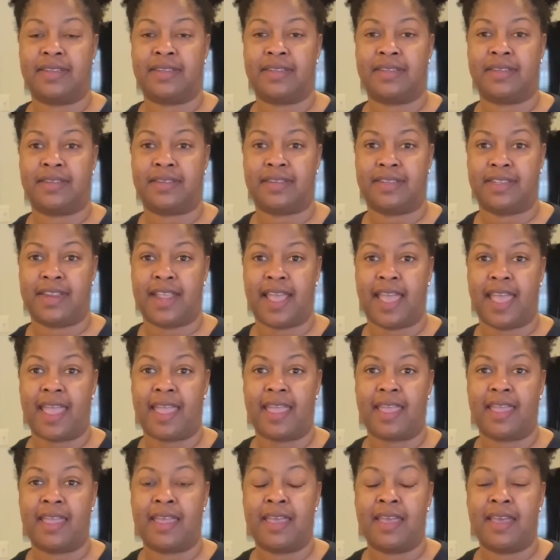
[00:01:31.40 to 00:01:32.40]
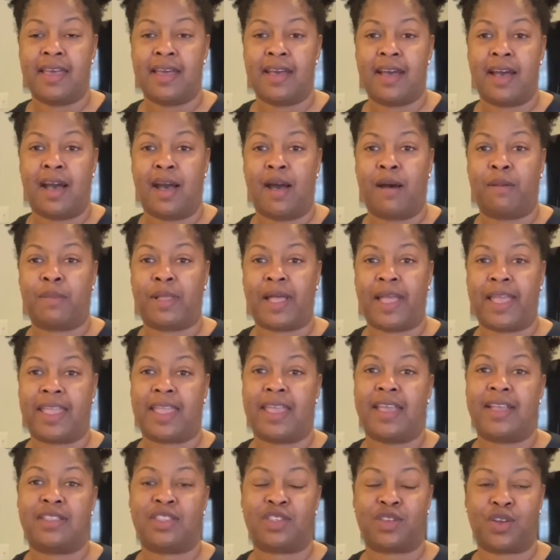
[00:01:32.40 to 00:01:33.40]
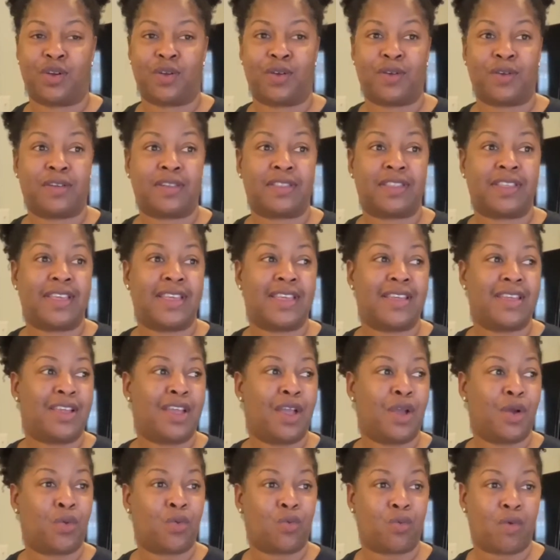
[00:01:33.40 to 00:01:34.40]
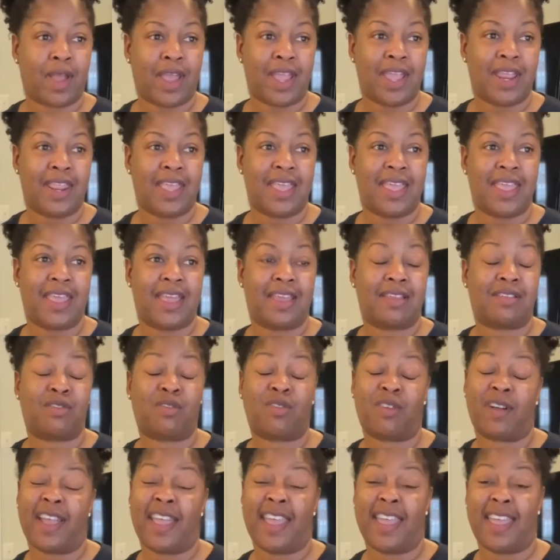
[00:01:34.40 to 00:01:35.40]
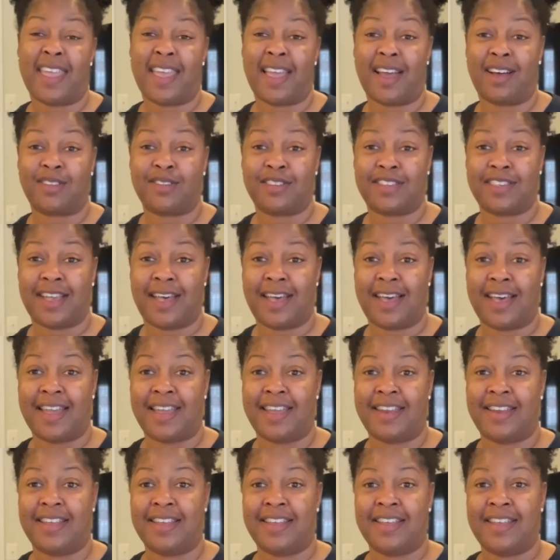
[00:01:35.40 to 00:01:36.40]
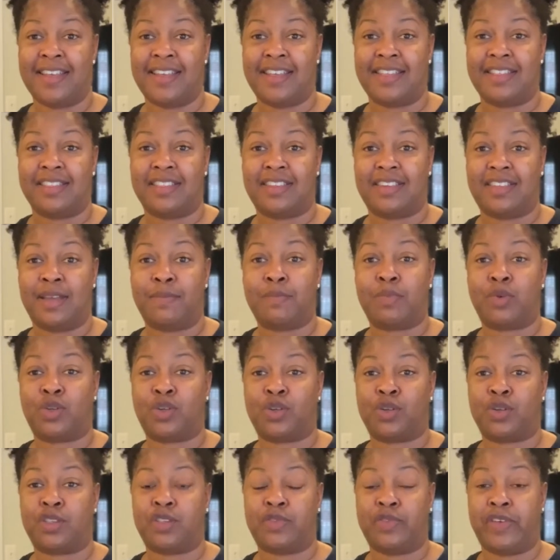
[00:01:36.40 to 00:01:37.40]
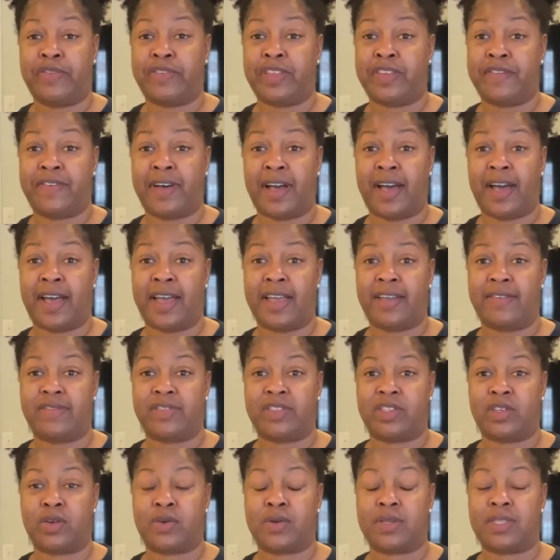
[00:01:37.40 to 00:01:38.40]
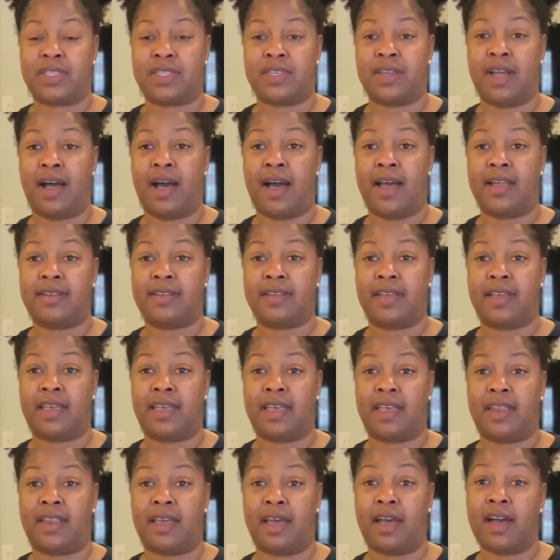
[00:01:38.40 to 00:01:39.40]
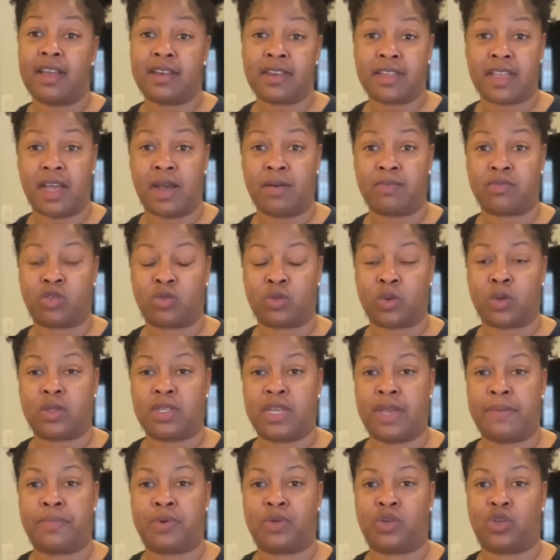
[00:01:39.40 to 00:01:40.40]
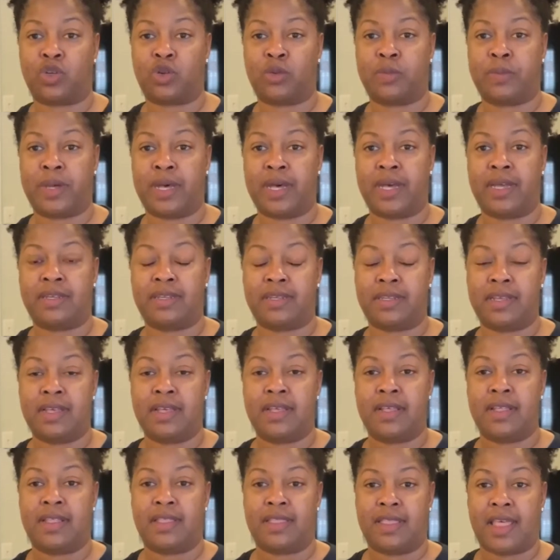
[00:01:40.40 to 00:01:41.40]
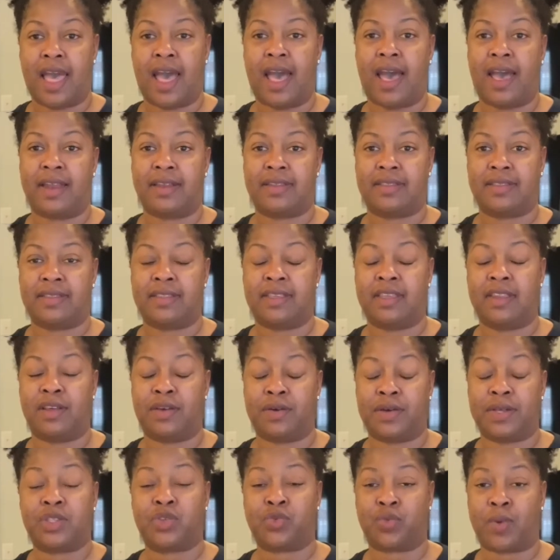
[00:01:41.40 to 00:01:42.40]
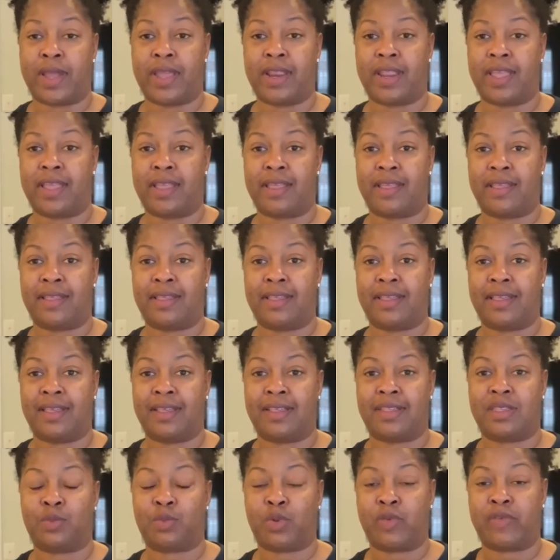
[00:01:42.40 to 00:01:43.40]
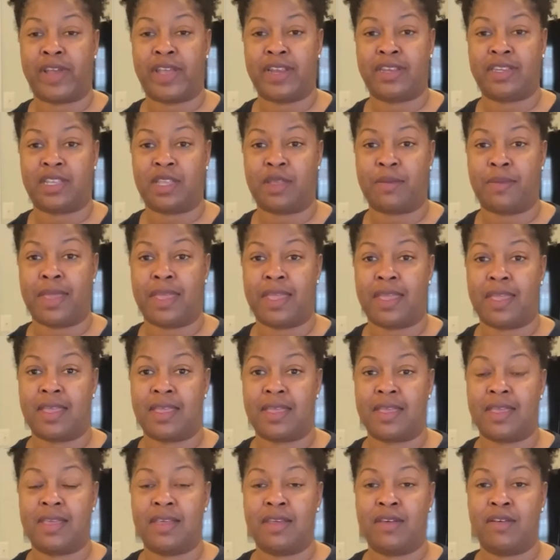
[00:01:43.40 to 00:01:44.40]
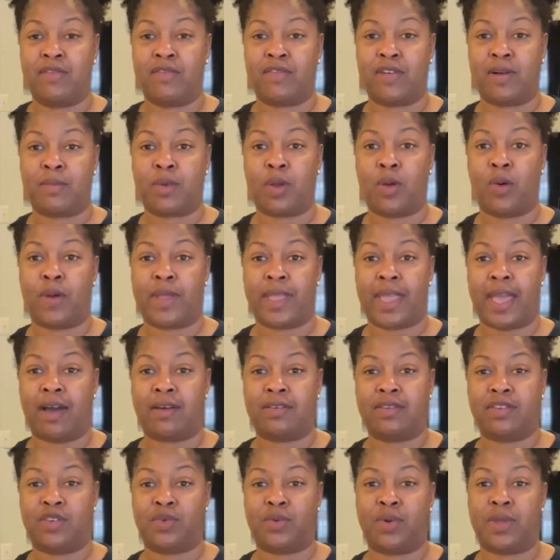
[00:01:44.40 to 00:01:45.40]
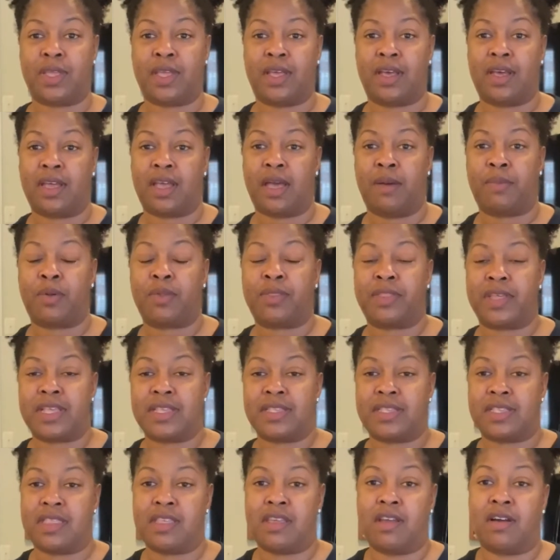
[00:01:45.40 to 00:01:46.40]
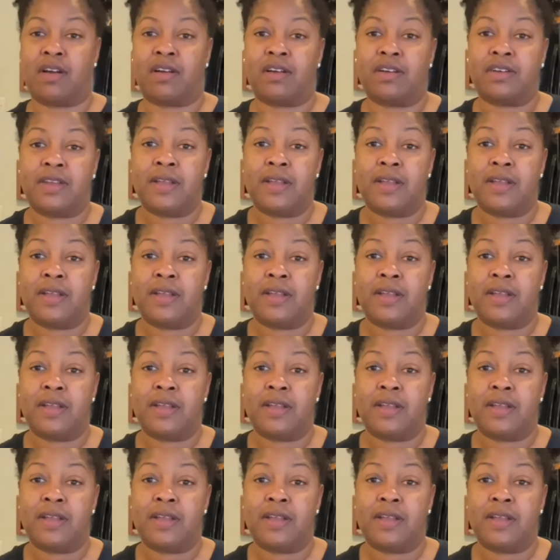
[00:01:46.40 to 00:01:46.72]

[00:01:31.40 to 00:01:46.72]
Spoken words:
today. Like, it's currently rainy and gray outside. The temperature is 55, so it's not an uncomfortable temperature, but that, you know, it's raining is preventing me from going out and doing a couple things in the yard.